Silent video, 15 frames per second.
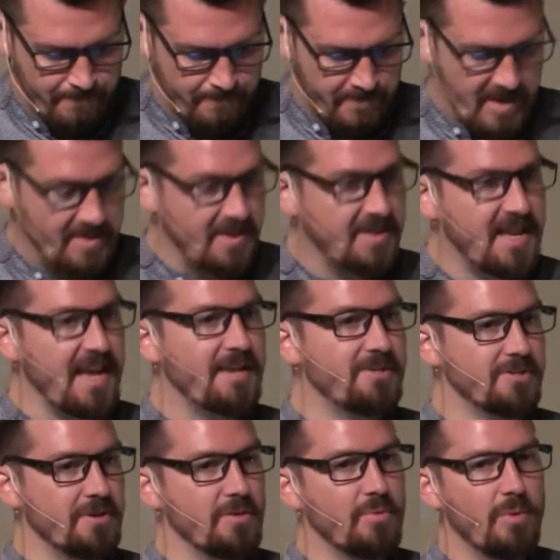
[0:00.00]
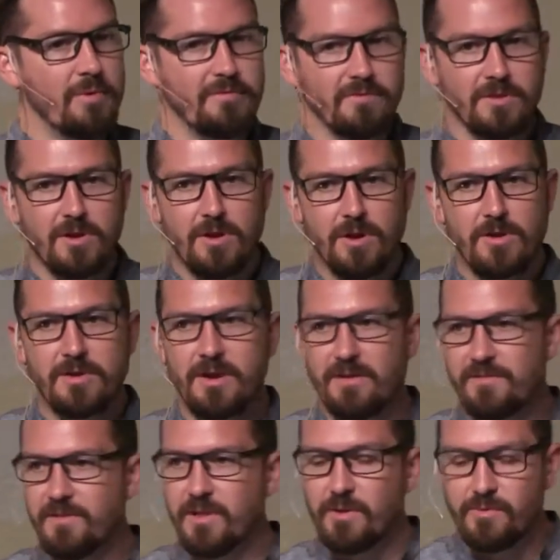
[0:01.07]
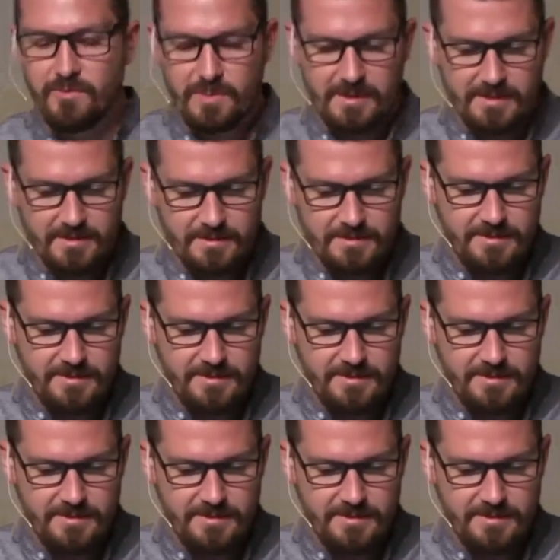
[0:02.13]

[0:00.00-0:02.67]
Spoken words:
And the danger, what we've learned, and I feel like we've been